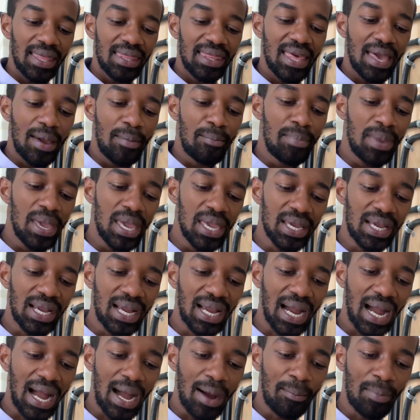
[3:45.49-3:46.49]
there may
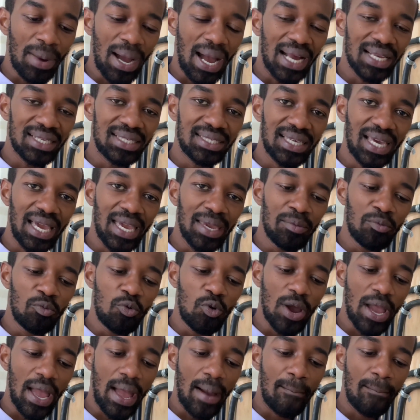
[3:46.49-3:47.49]
come a time
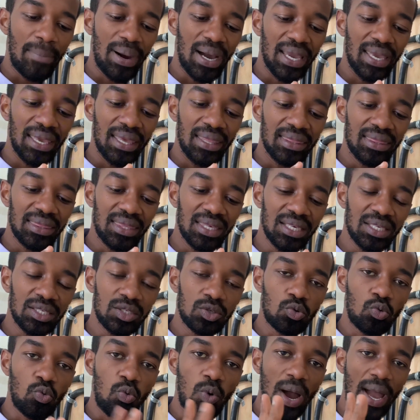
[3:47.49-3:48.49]
whereby
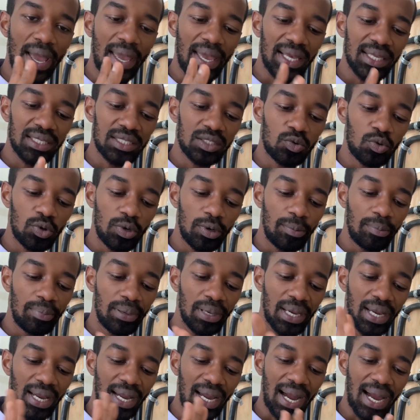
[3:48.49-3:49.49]
these wires will
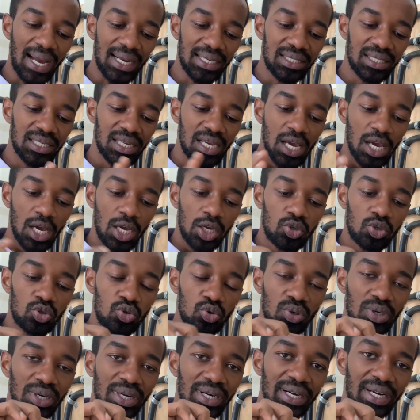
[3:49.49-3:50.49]
be cut
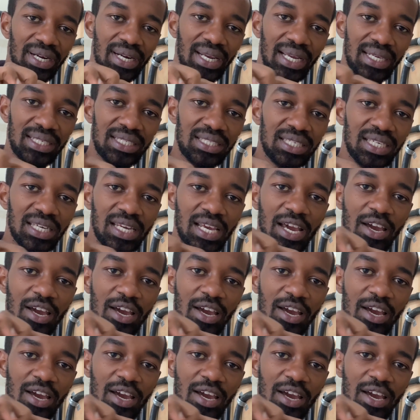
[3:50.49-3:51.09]
to create